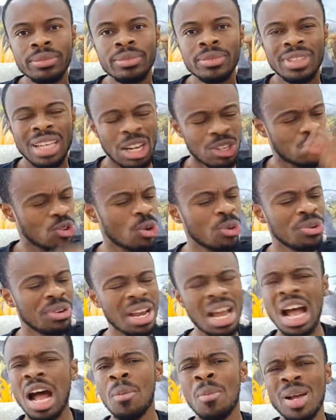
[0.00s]
Na so
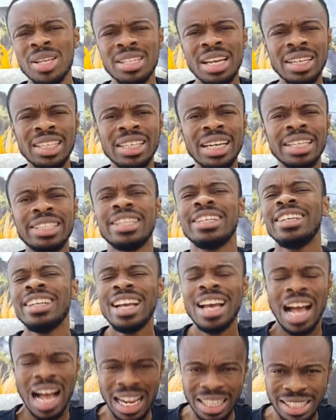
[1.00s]
yeah, what said in a chi
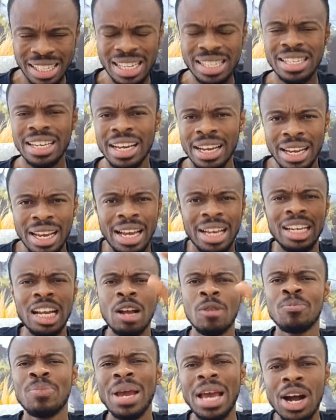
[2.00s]
achie say
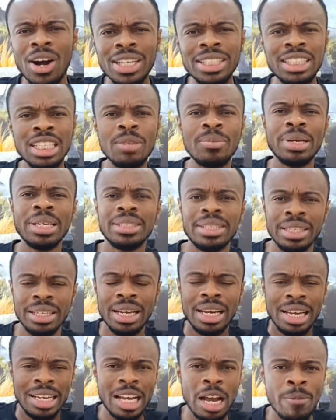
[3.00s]
yempe LGBT,
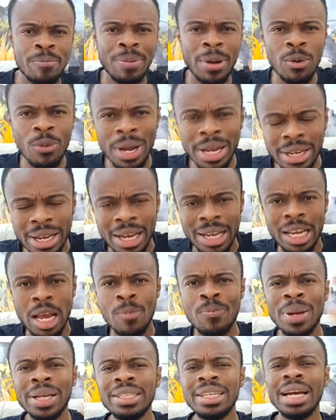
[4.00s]
yempe we,
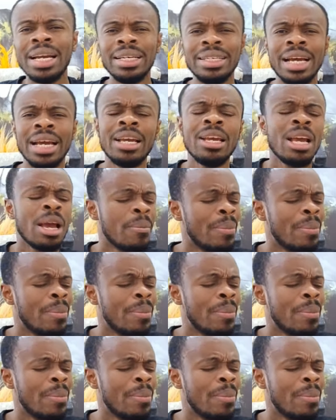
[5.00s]
yempe DND.